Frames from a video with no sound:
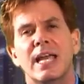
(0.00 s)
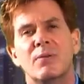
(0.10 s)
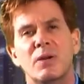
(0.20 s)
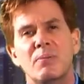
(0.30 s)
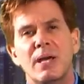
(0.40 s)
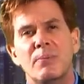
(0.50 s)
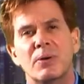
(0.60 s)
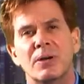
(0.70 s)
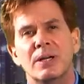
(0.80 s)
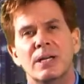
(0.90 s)
And
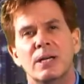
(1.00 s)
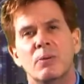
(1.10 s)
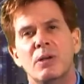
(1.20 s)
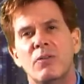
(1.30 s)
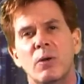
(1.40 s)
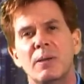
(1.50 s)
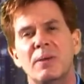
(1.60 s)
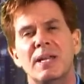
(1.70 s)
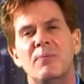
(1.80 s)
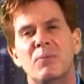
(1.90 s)
remember, we've only
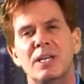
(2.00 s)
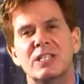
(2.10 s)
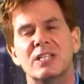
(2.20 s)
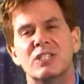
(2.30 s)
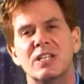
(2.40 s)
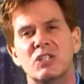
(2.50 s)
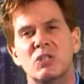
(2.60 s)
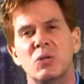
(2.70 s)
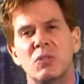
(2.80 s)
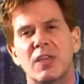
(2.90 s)
been in business since
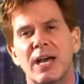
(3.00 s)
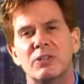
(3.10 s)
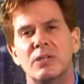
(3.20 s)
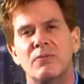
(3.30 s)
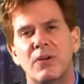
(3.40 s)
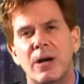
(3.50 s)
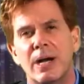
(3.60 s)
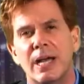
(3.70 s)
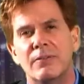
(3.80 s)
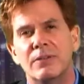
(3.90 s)

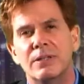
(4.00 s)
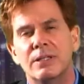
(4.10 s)
2005.